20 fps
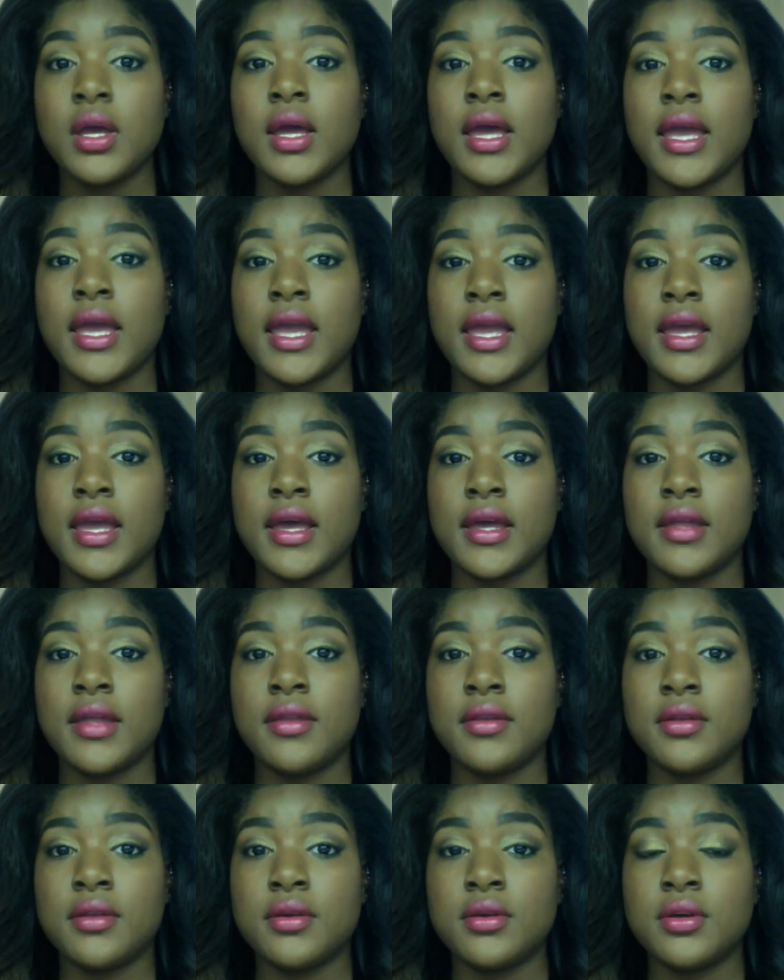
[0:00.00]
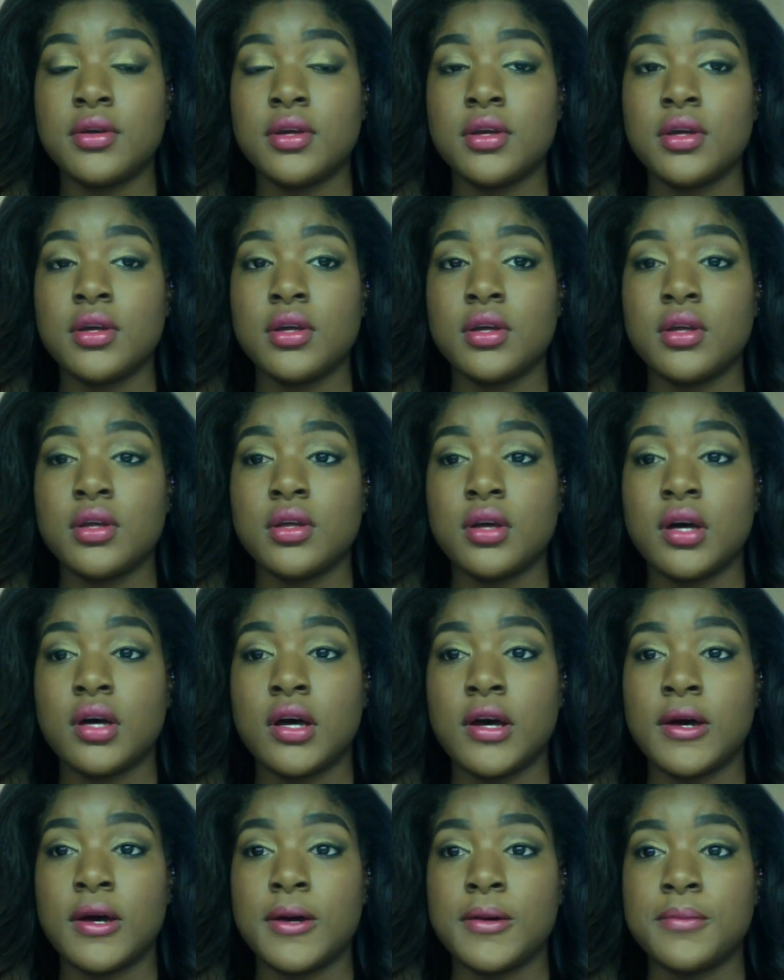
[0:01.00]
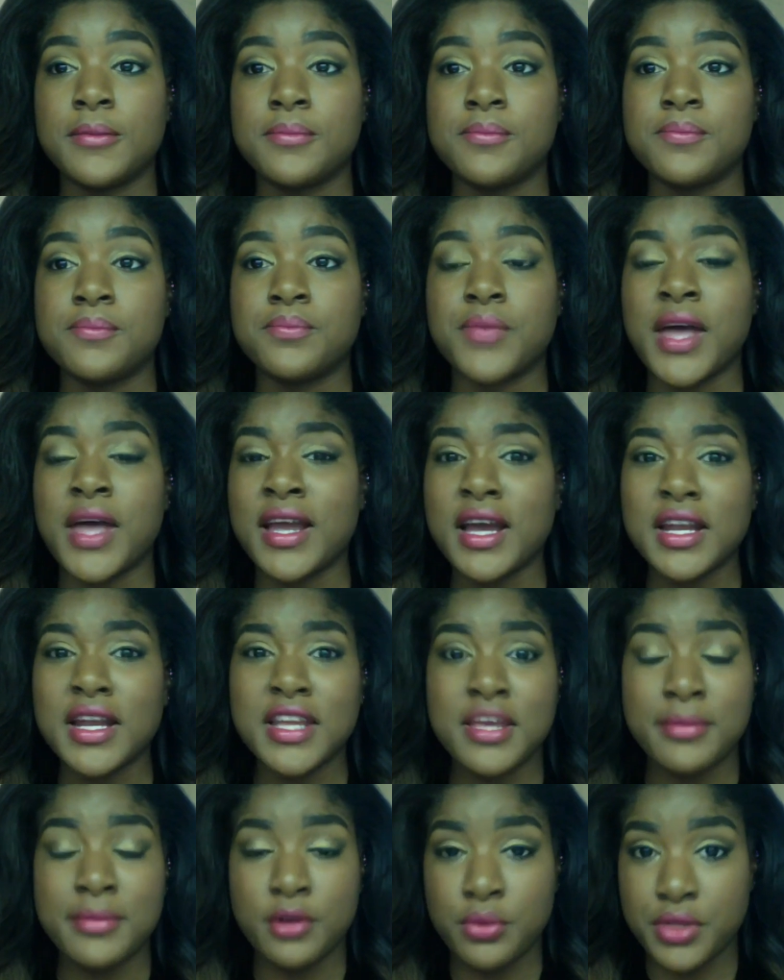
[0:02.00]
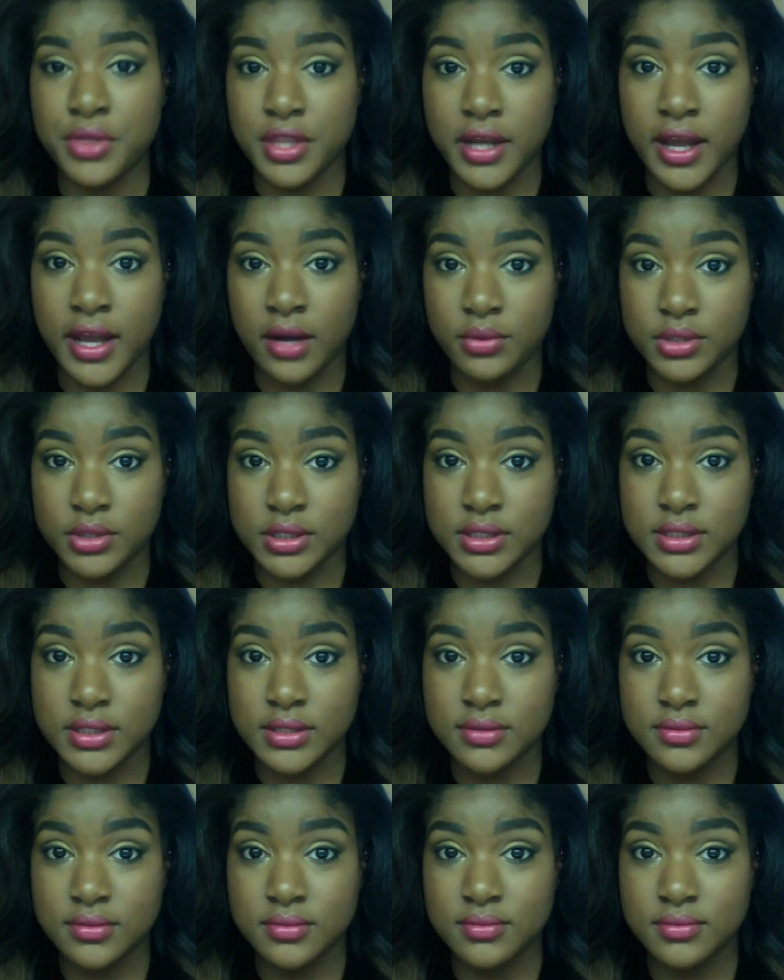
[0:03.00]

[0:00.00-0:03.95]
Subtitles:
And I got an email within hours.